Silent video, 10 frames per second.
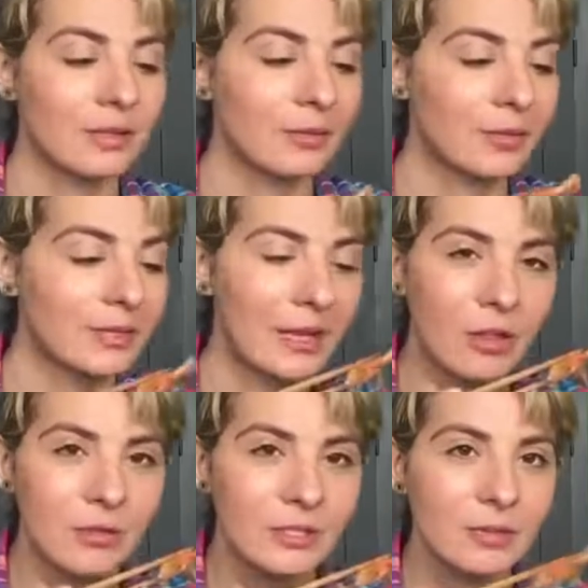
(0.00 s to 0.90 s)
so let's
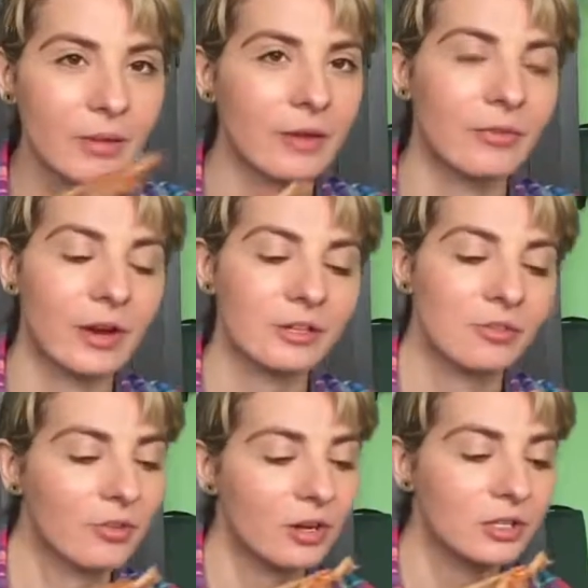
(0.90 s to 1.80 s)
get close to the mic for
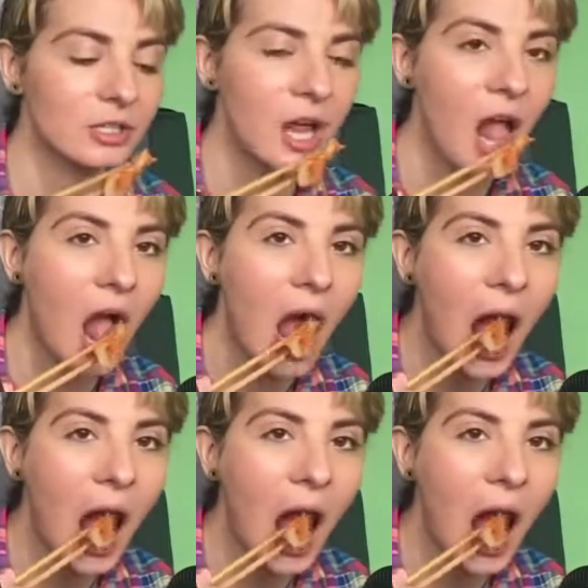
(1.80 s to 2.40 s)
extra crunch.